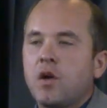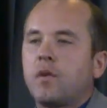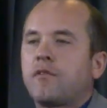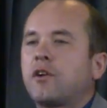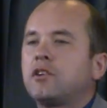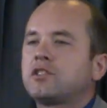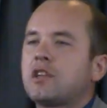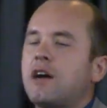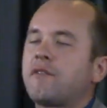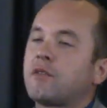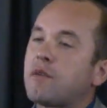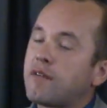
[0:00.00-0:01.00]
Well, first
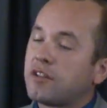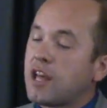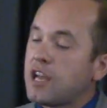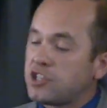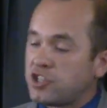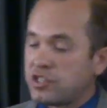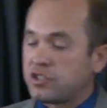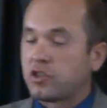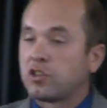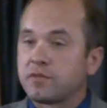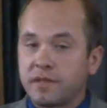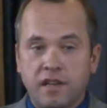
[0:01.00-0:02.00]
off, in Revelation, it
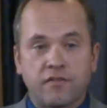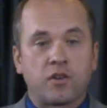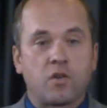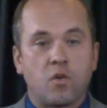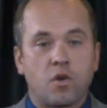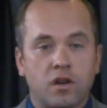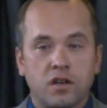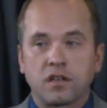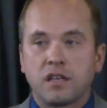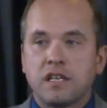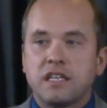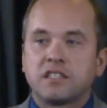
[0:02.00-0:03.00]
shows them in different order.
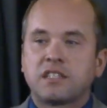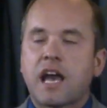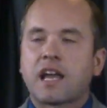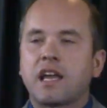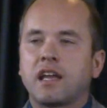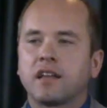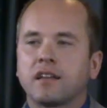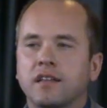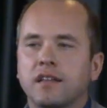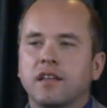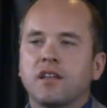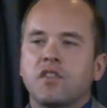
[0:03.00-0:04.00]
Second,
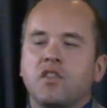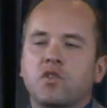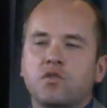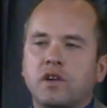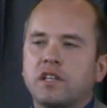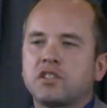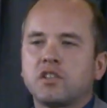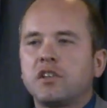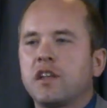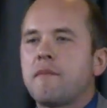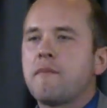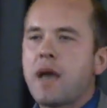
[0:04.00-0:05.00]
the
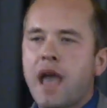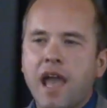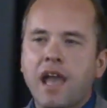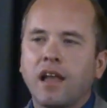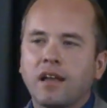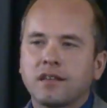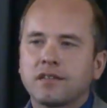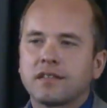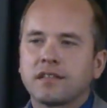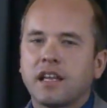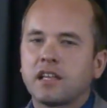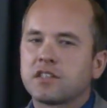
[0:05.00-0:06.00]
grizzled and bay
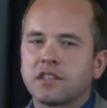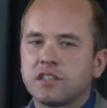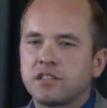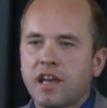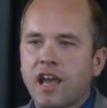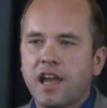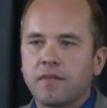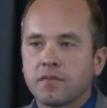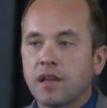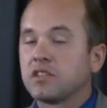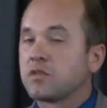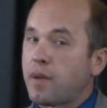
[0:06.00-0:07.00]
isn't the
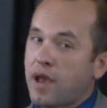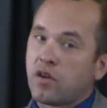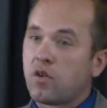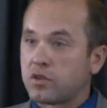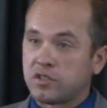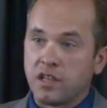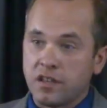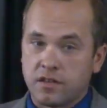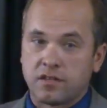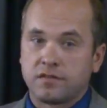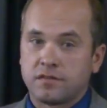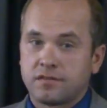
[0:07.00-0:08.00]
same as a pale horse either.